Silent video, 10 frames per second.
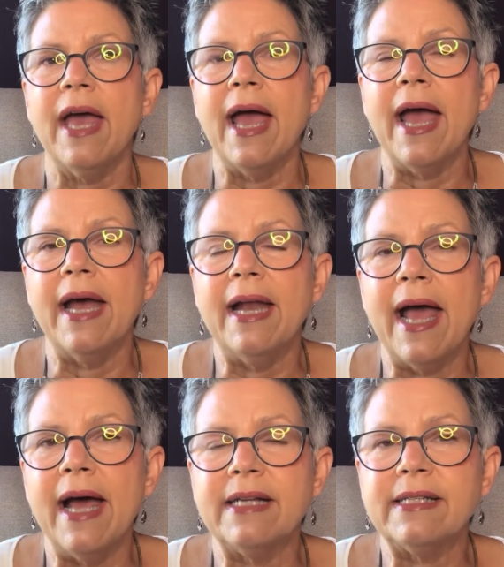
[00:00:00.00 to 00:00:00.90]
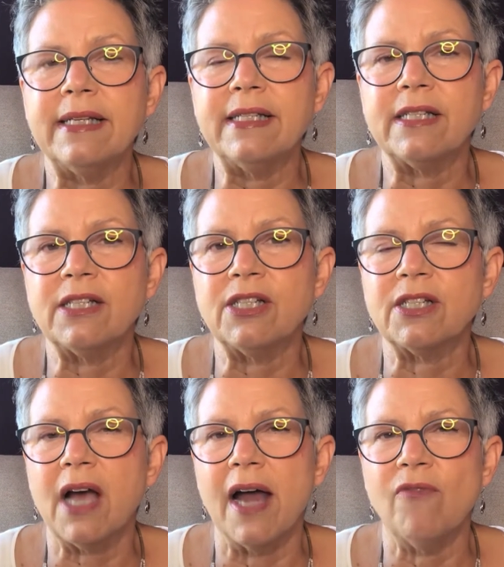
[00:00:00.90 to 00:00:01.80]
And as this
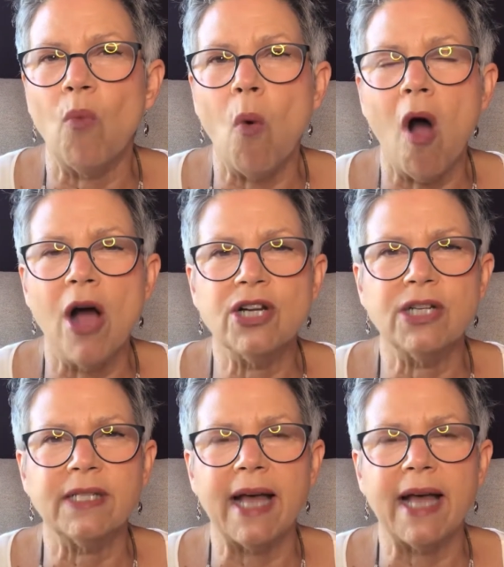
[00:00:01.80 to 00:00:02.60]
just kind of washes